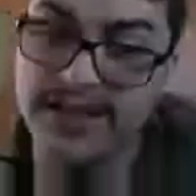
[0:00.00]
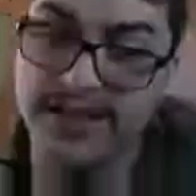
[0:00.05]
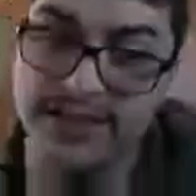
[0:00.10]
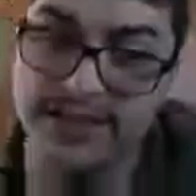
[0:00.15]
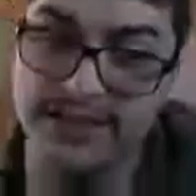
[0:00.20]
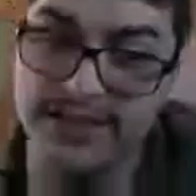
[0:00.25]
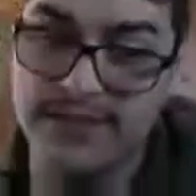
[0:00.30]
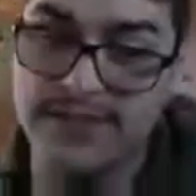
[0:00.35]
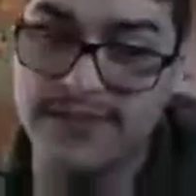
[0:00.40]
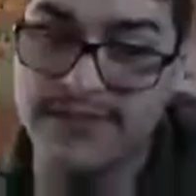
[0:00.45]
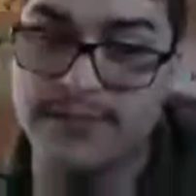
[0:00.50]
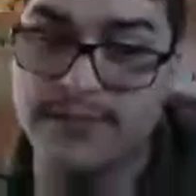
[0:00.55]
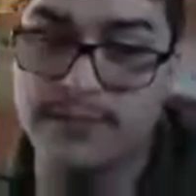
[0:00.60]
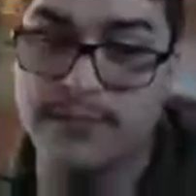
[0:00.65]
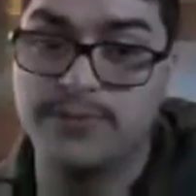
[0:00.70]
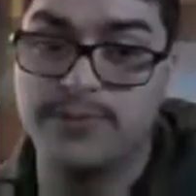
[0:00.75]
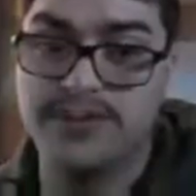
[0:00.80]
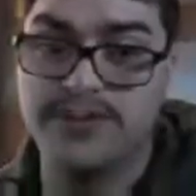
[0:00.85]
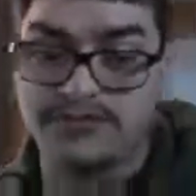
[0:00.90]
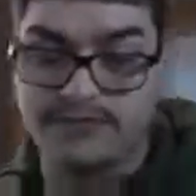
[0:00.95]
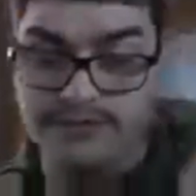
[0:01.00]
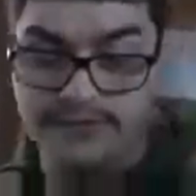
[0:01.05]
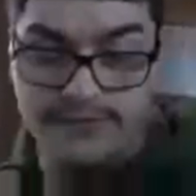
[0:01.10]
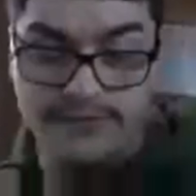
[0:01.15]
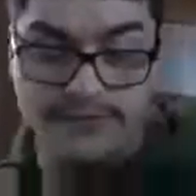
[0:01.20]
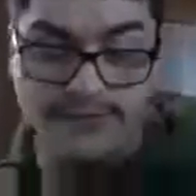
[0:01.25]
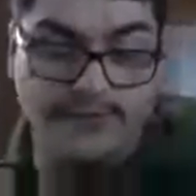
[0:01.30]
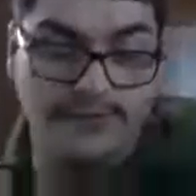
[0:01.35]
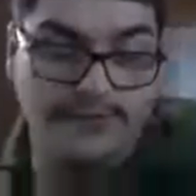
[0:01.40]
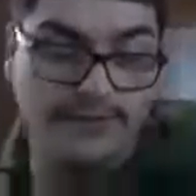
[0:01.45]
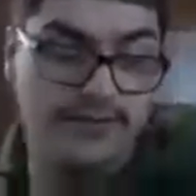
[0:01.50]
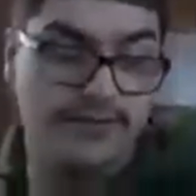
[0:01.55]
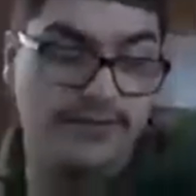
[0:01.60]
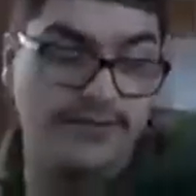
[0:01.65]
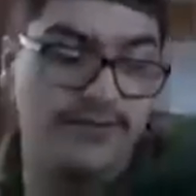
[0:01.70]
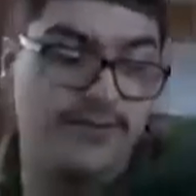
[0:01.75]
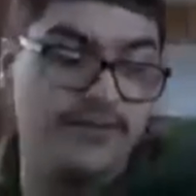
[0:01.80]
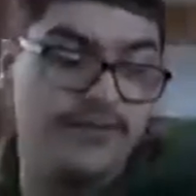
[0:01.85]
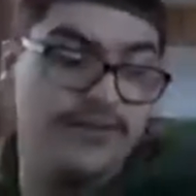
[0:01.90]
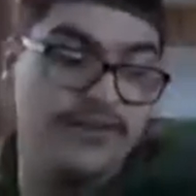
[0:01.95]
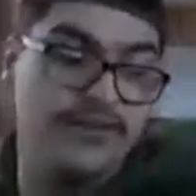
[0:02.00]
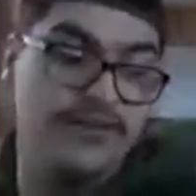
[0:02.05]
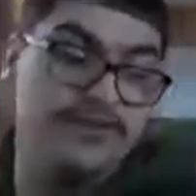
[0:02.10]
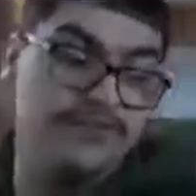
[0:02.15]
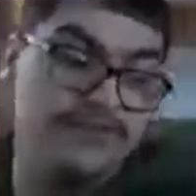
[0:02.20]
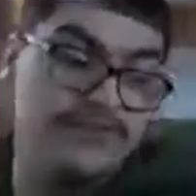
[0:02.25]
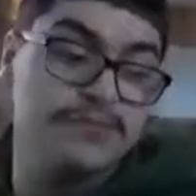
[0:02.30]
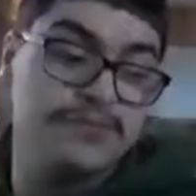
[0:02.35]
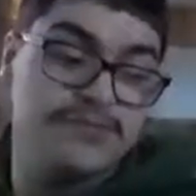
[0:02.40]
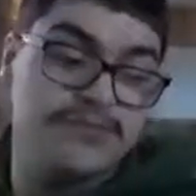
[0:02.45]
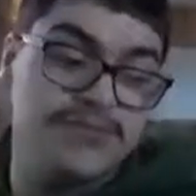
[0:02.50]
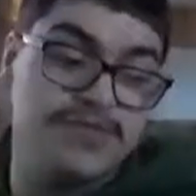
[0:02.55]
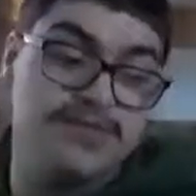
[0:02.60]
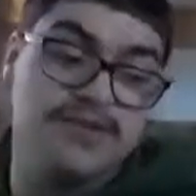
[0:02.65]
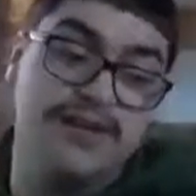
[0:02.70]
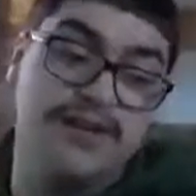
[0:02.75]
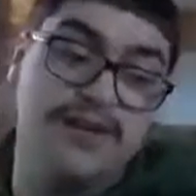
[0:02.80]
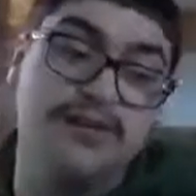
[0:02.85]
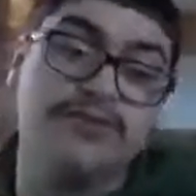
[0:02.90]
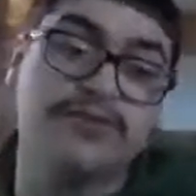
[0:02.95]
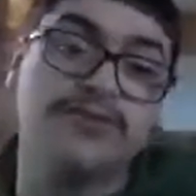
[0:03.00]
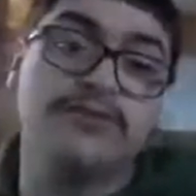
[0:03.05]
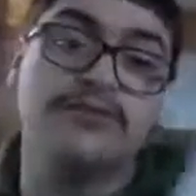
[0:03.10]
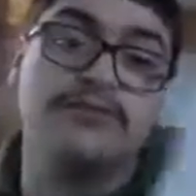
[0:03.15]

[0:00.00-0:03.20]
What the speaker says: here's a picture of a Simpsons character,